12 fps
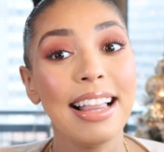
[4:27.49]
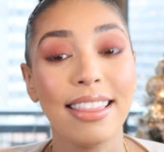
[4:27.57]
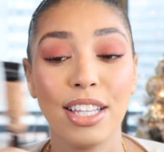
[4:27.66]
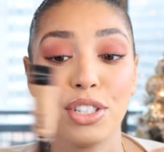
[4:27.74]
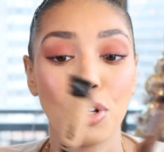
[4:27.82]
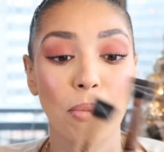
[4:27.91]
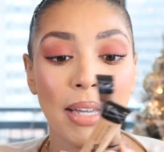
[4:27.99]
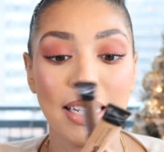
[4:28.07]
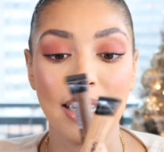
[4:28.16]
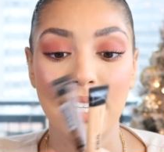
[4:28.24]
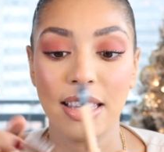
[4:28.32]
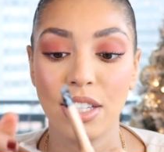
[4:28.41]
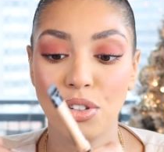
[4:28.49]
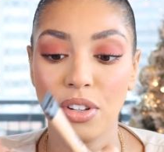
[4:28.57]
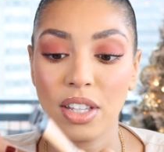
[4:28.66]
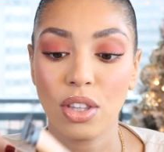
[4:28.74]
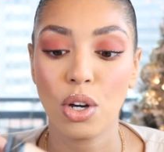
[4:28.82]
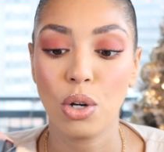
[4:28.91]
These are amazing. These are
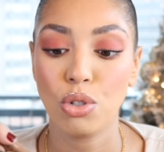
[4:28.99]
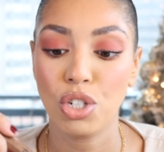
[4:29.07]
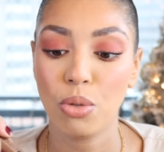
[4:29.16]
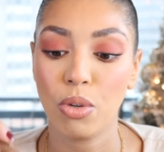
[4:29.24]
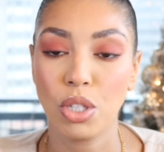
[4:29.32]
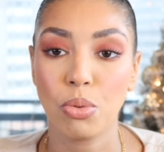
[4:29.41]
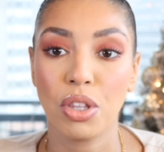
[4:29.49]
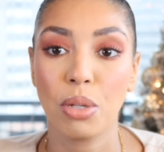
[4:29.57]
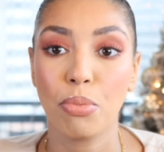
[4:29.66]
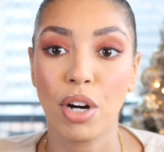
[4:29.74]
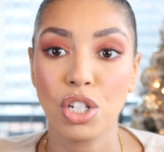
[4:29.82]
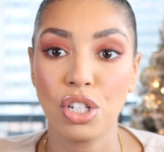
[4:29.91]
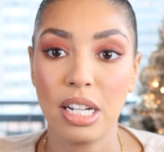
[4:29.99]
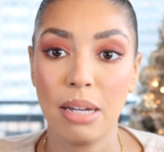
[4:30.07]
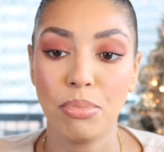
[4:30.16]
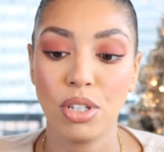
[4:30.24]
like the OG ones with the brush tip,